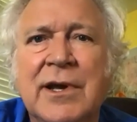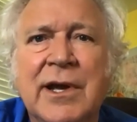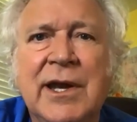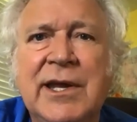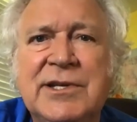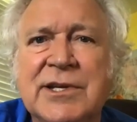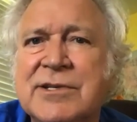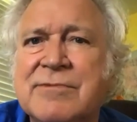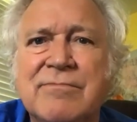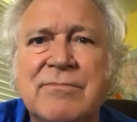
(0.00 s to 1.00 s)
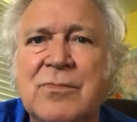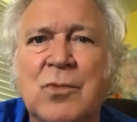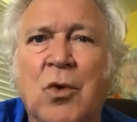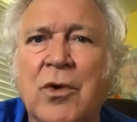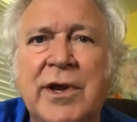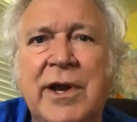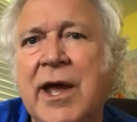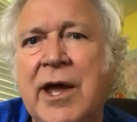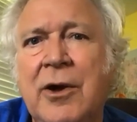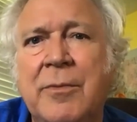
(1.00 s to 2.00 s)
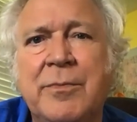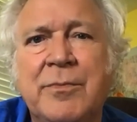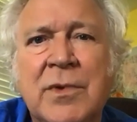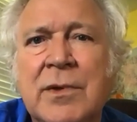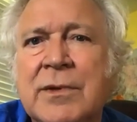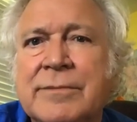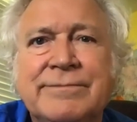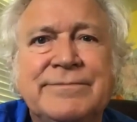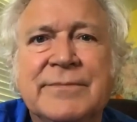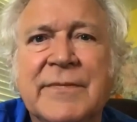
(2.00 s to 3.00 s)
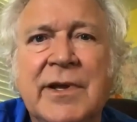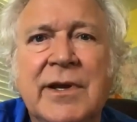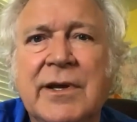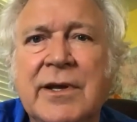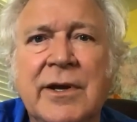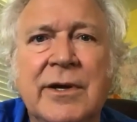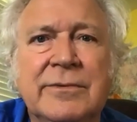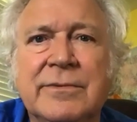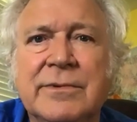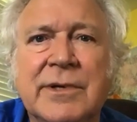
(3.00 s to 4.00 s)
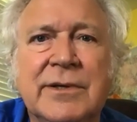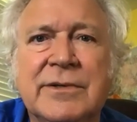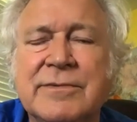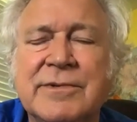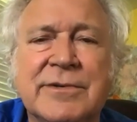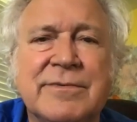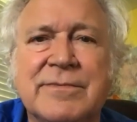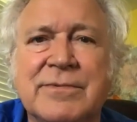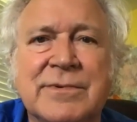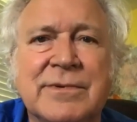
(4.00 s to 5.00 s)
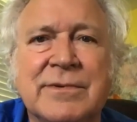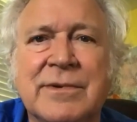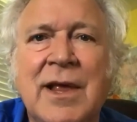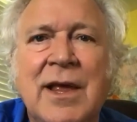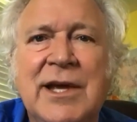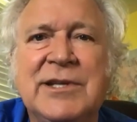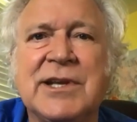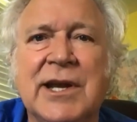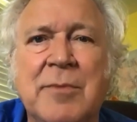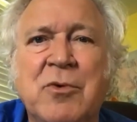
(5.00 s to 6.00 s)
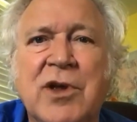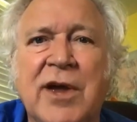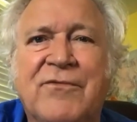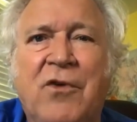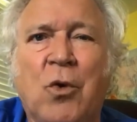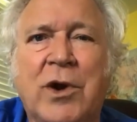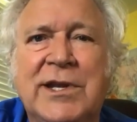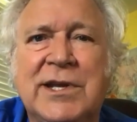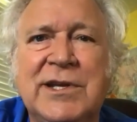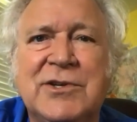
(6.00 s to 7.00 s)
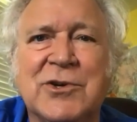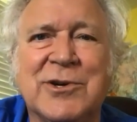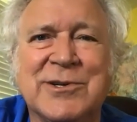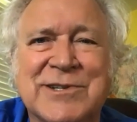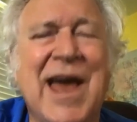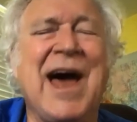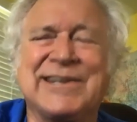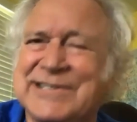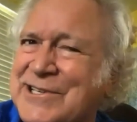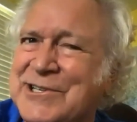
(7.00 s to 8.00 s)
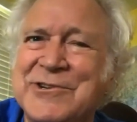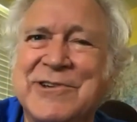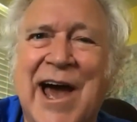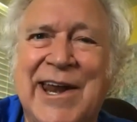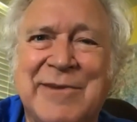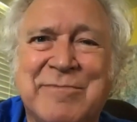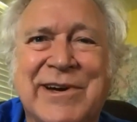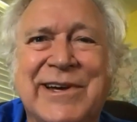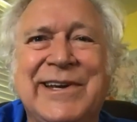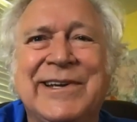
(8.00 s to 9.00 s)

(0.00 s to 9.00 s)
and he just wanted to help. You know, it's just, he said, I'm going to get 40 t-shirts. I said, you got it, buddy.